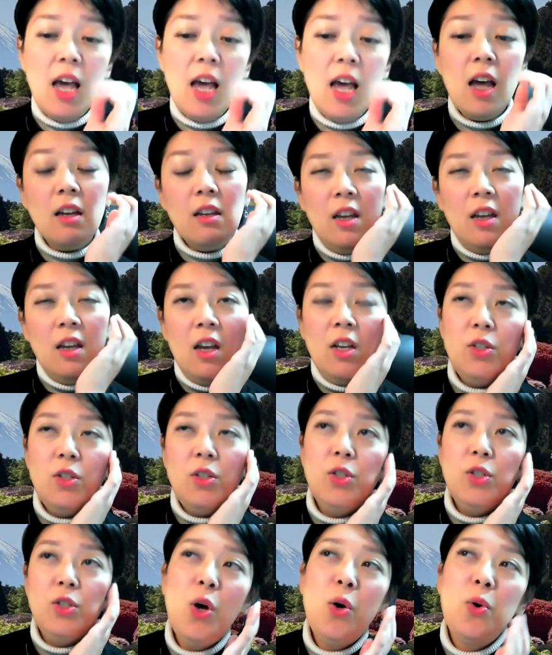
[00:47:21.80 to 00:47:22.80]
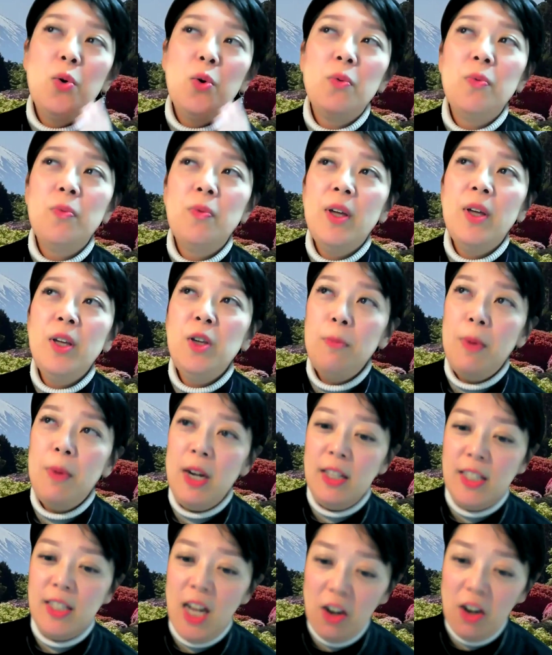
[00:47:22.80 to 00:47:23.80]
Yeah. So the
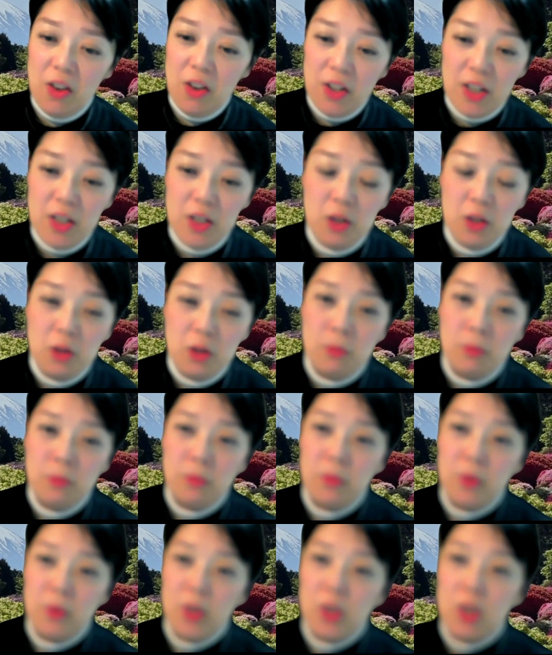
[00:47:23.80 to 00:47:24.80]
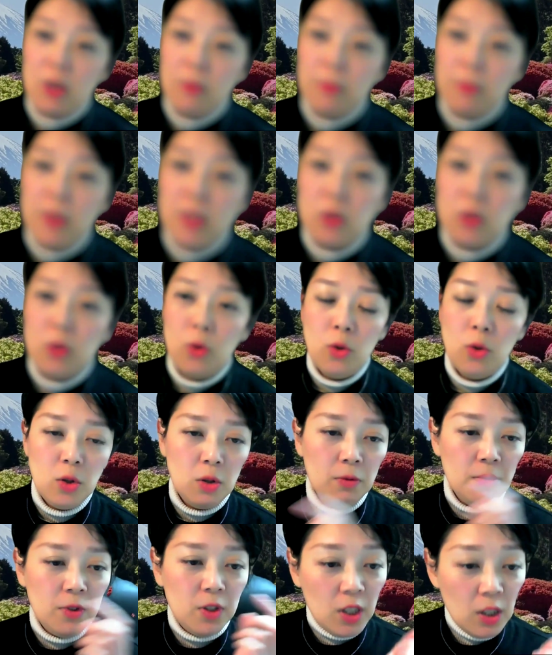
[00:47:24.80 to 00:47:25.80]
humanitarianism, the Japanese
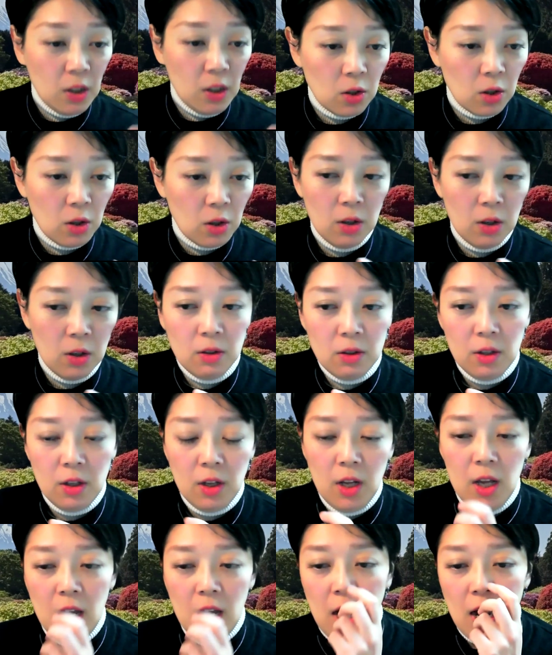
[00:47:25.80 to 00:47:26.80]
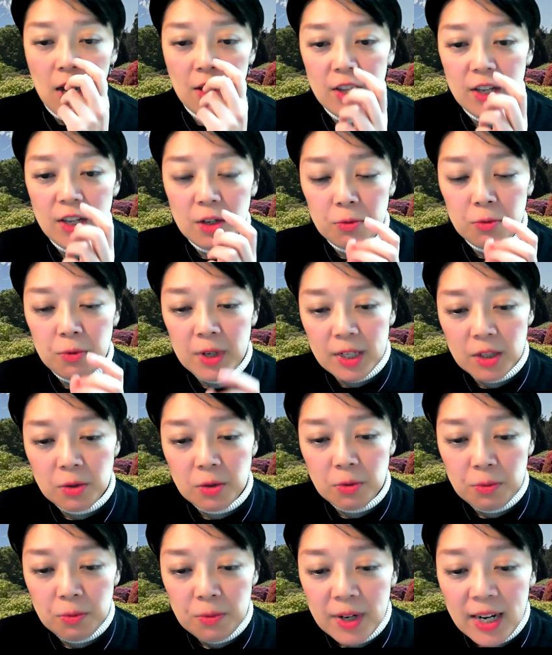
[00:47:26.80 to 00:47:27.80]
notion of Jindo, I think it
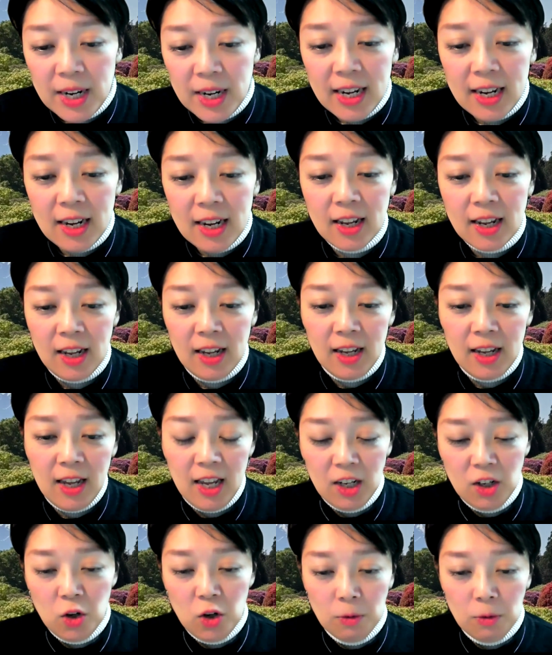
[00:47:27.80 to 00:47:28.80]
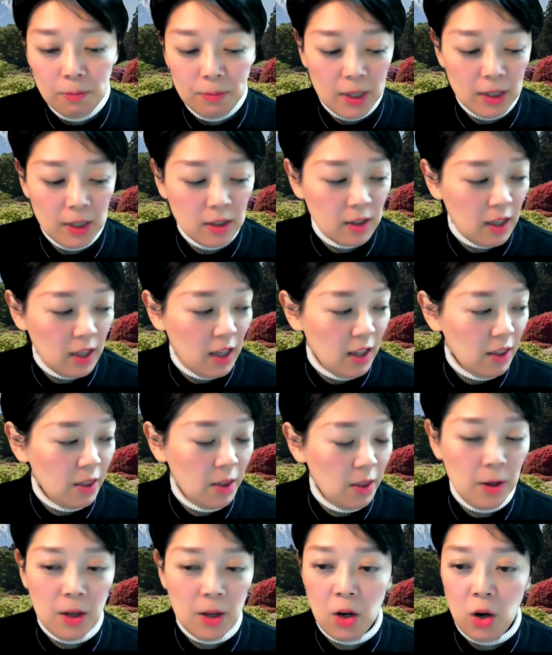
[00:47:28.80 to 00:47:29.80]
really encompass
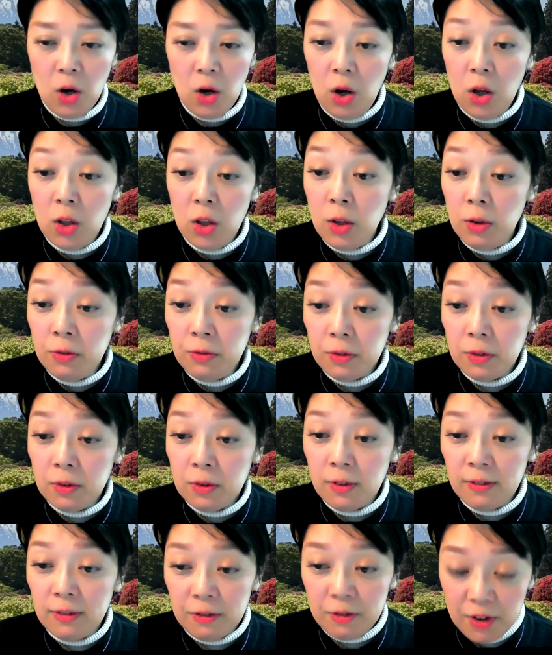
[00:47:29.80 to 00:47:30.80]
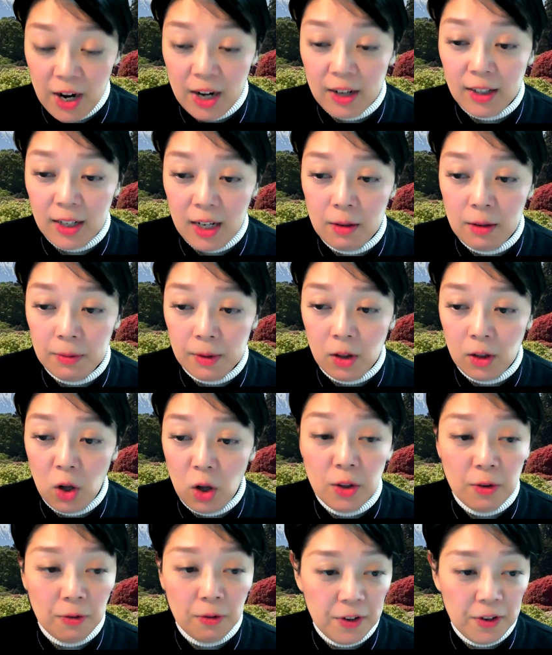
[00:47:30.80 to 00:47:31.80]
in on the ground level,
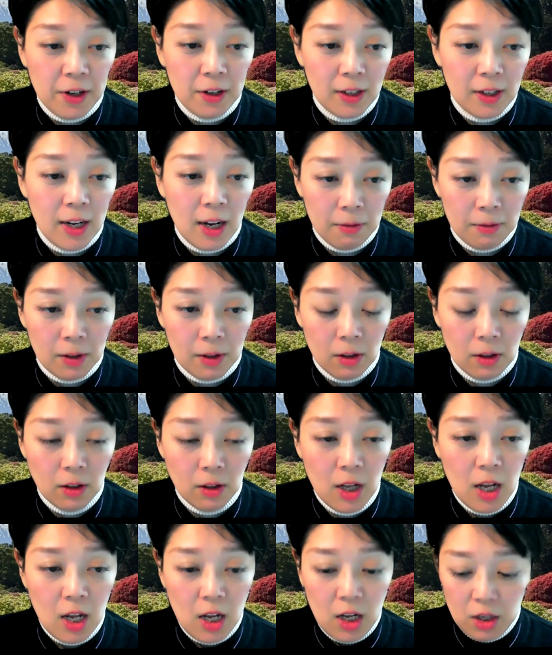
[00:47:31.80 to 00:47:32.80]
on the field level.